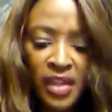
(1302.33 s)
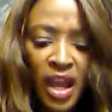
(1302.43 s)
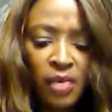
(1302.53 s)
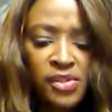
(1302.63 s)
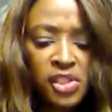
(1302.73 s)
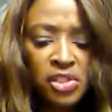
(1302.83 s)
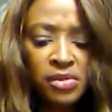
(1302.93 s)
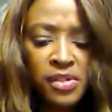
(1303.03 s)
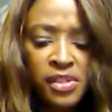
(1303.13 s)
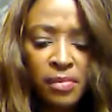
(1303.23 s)
I was
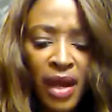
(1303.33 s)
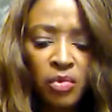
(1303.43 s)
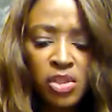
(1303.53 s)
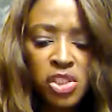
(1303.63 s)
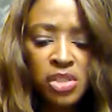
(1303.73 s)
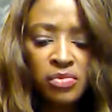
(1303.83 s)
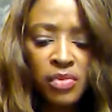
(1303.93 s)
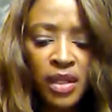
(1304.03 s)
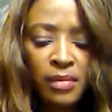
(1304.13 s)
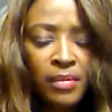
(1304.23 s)
curious about what she
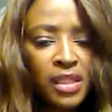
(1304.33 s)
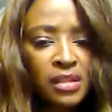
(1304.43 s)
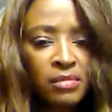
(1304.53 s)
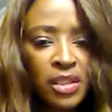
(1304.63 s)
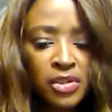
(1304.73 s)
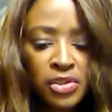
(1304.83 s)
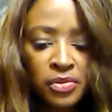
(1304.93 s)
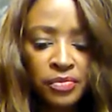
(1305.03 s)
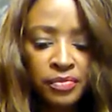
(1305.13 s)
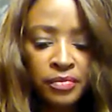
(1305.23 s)
recommended me to
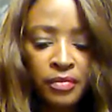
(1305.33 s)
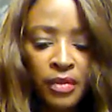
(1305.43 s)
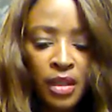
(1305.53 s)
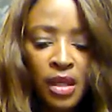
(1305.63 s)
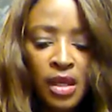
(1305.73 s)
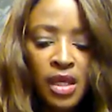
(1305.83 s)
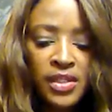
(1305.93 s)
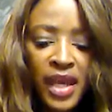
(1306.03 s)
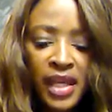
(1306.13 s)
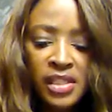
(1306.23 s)
do.
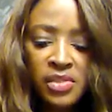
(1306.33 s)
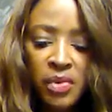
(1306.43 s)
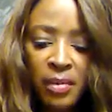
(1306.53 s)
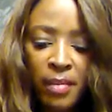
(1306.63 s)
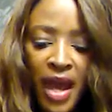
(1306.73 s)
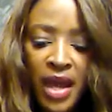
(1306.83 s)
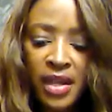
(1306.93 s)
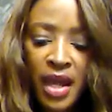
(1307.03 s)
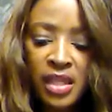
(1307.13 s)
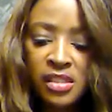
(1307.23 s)
Days went by
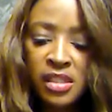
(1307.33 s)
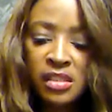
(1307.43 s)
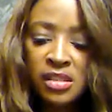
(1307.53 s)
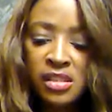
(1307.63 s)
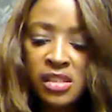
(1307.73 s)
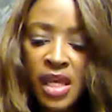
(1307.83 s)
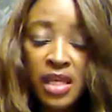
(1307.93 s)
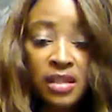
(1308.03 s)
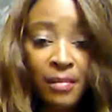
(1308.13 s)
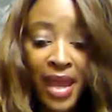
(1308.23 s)
and I continued to stay
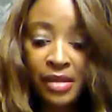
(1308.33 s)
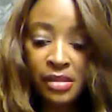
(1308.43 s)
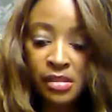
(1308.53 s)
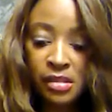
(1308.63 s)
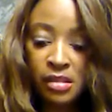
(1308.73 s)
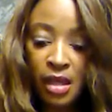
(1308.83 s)
in the madness.